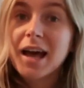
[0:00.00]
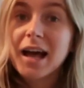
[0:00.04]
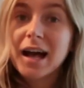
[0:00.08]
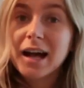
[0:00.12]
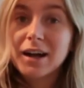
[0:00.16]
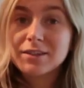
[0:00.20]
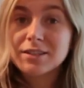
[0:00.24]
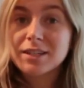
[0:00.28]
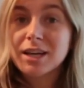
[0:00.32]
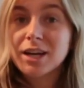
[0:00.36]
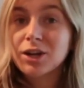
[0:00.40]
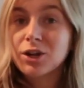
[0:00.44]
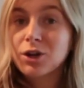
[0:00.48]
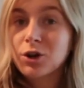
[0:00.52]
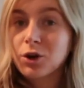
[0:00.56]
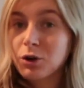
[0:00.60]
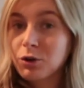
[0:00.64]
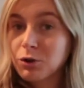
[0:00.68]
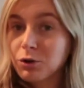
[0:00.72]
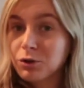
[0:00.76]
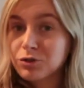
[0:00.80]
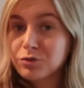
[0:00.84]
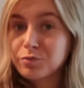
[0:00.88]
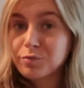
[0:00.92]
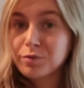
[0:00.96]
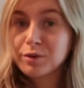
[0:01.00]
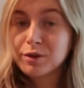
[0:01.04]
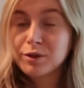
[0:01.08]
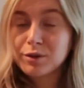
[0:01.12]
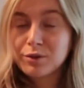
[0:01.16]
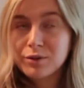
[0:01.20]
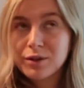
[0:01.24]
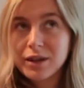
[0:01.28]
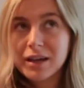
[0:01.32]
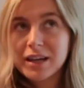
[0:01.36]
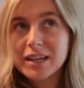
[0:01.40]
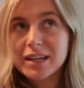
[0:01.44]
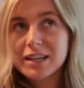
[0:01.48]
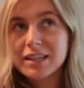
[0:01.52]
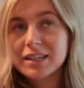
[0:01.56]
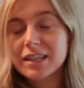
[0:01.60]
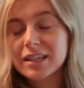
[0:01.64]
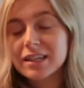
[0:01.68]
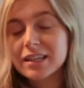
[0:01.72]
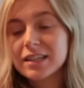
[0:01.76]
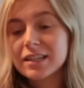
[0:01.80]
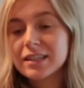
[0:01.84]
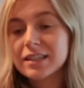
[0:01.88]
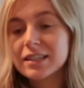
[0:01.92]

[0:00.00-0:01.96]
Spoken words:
I was on a cold brew like